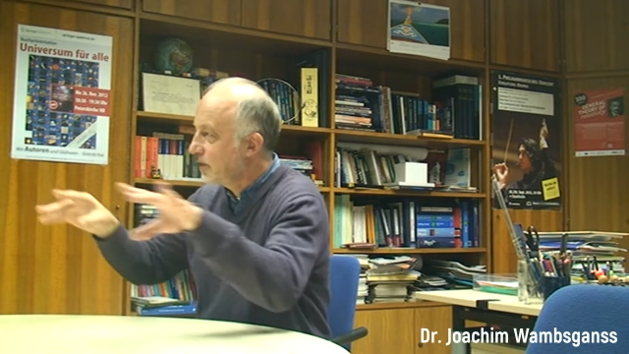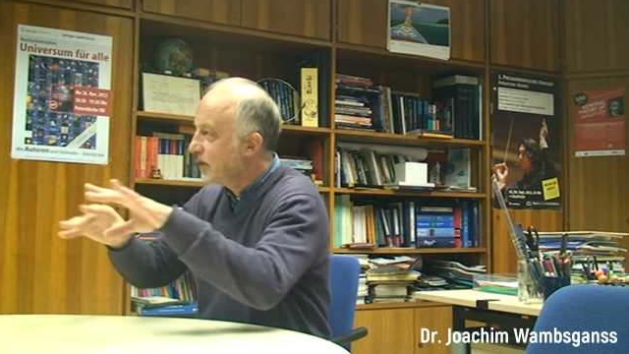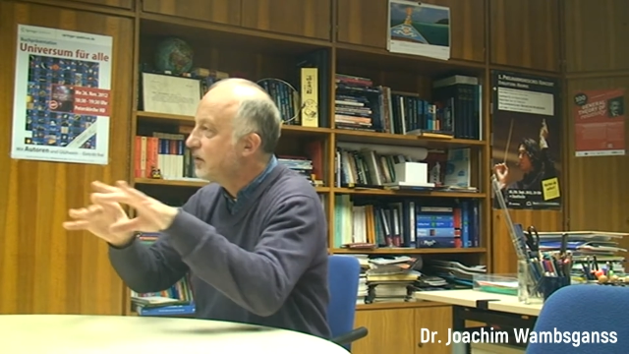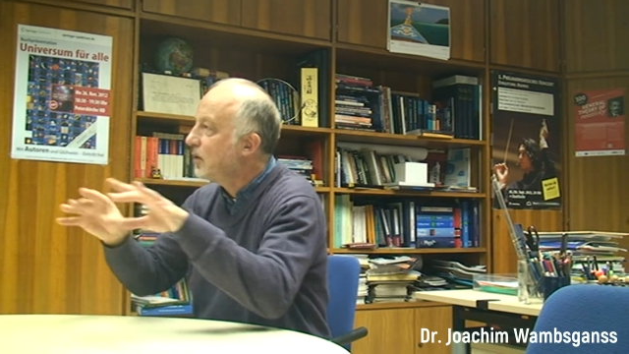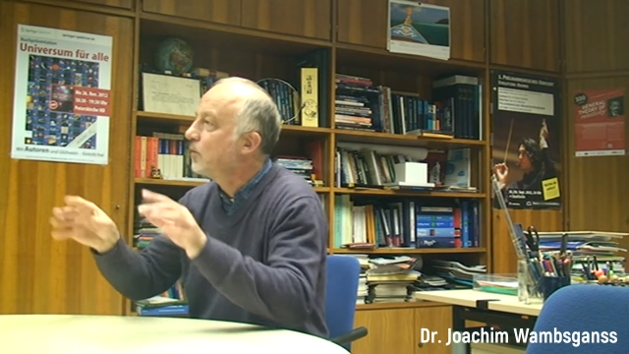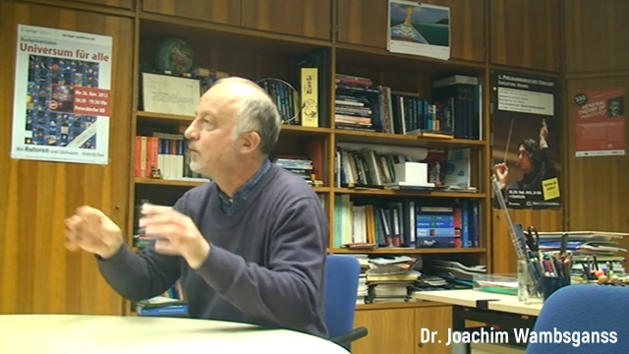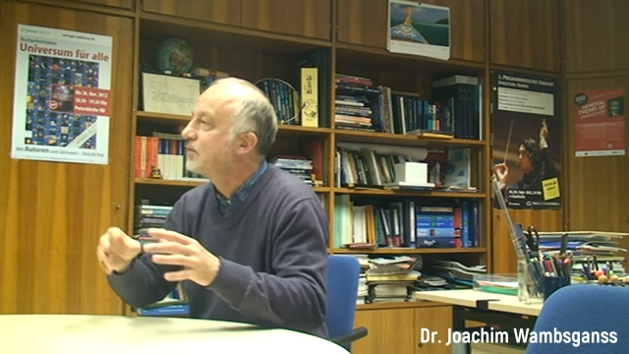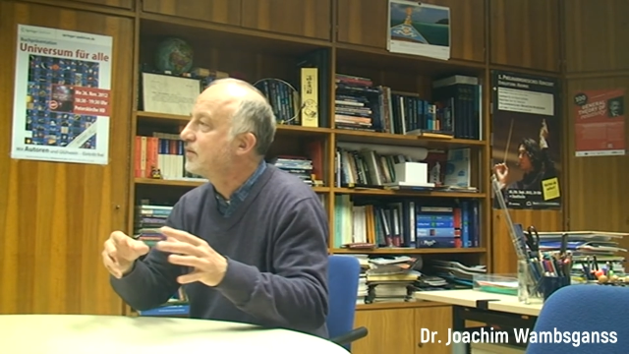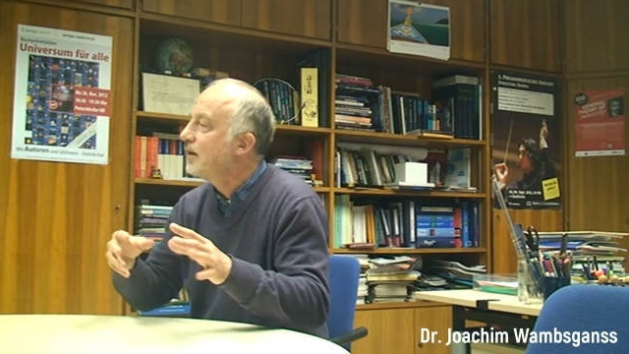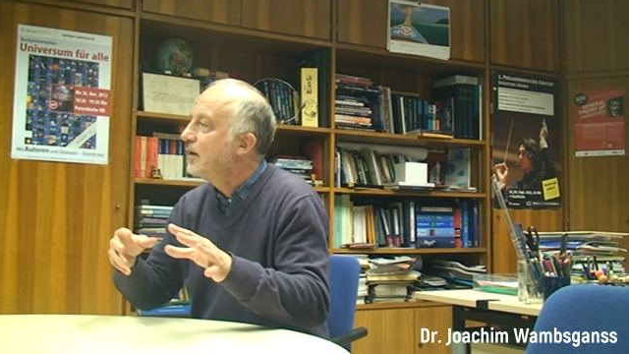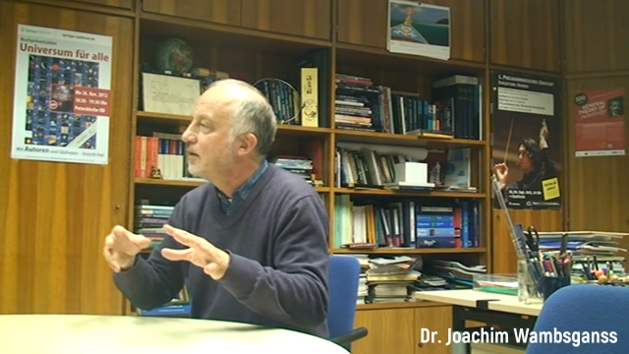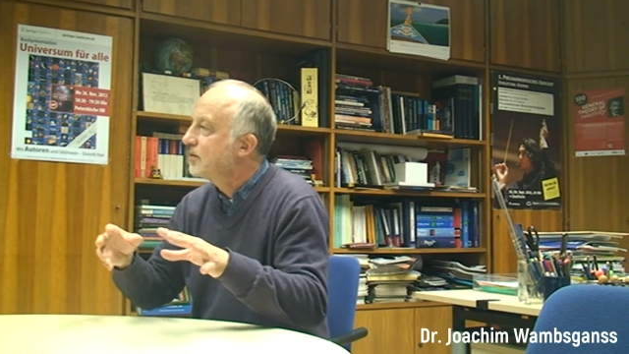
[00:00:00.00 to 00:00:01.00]
the
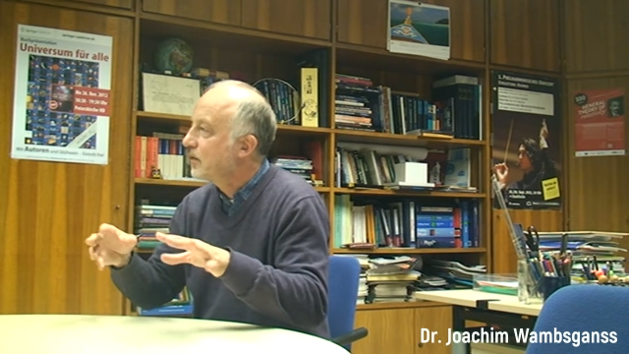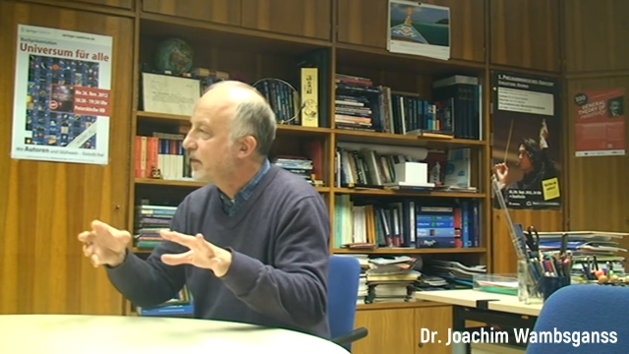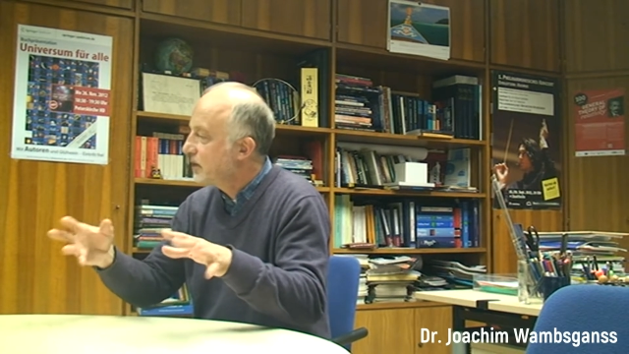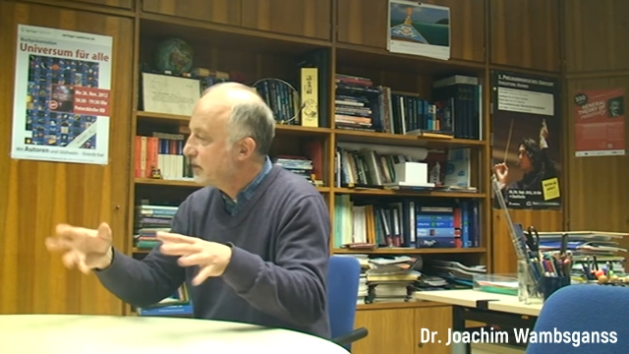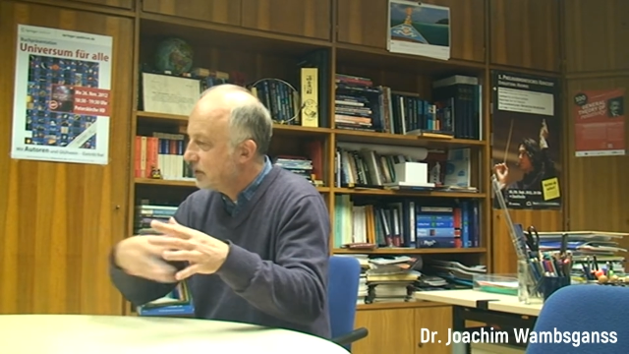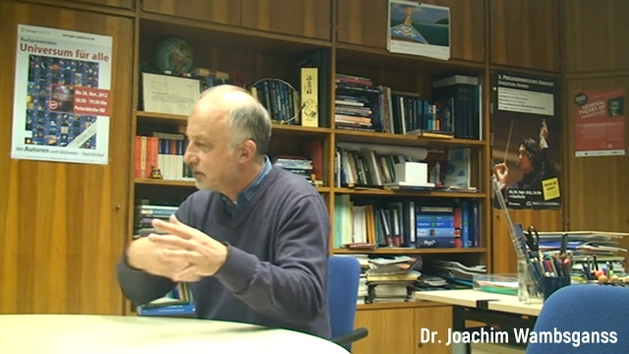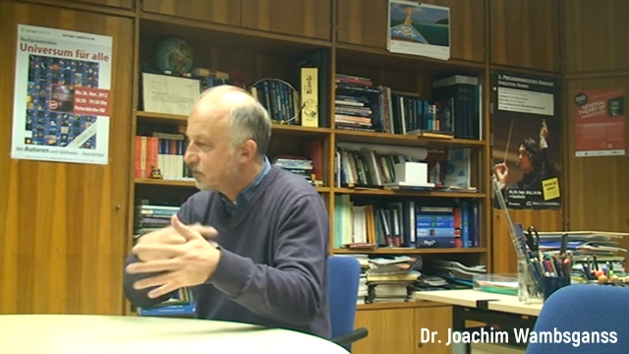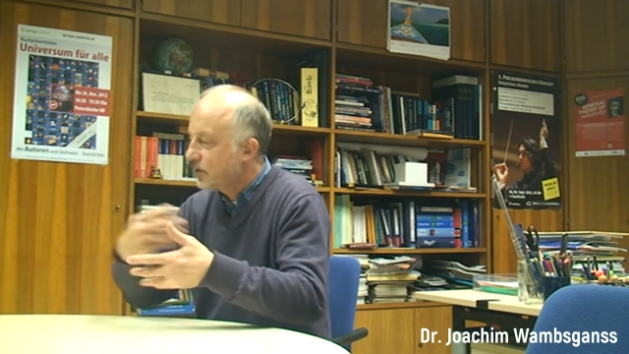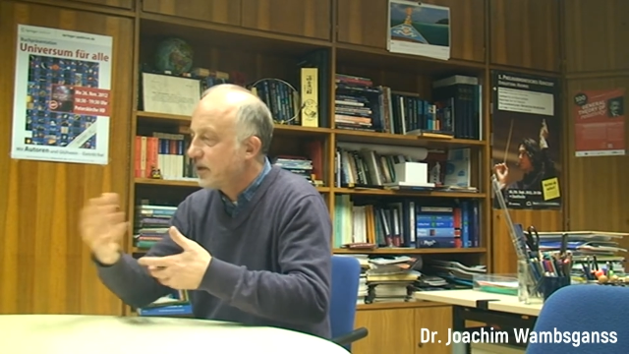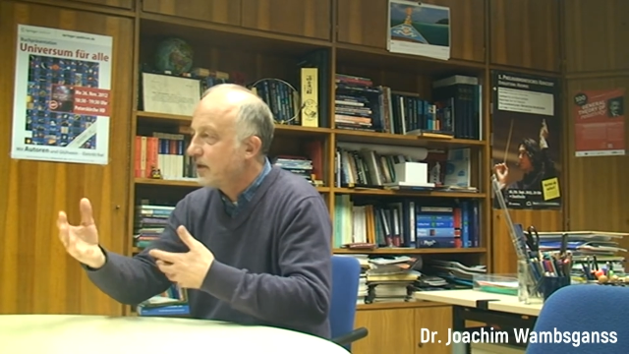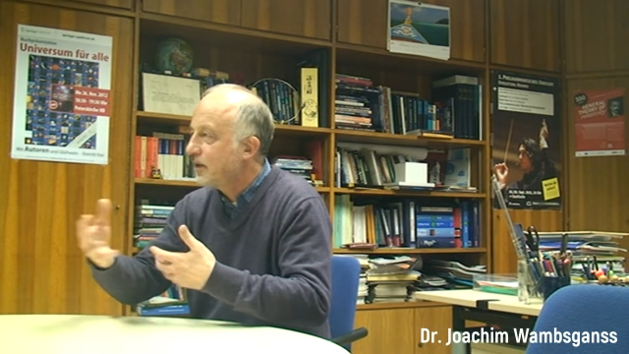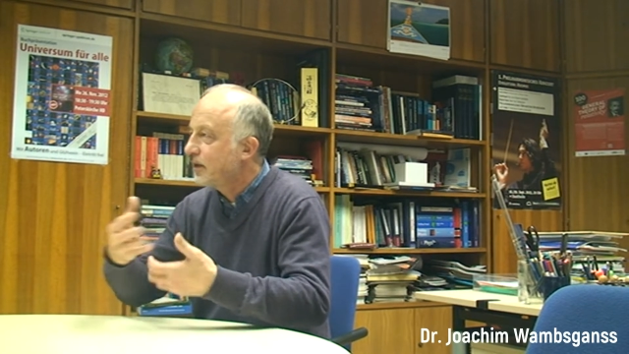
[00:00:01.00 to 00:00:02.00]
nodes, so that it
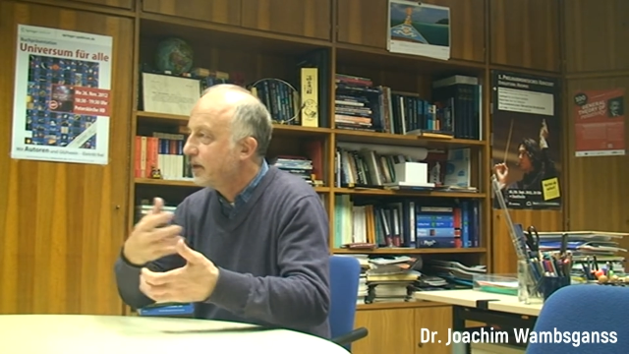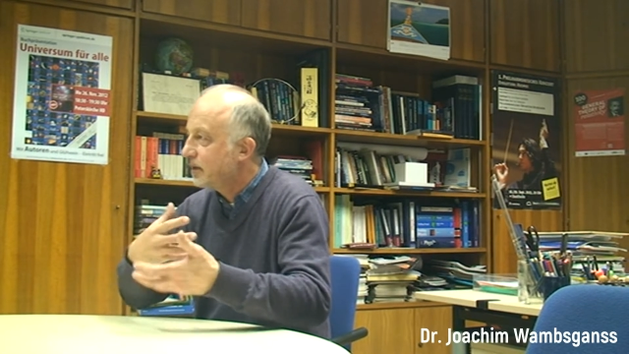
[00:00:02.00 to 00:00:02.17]
really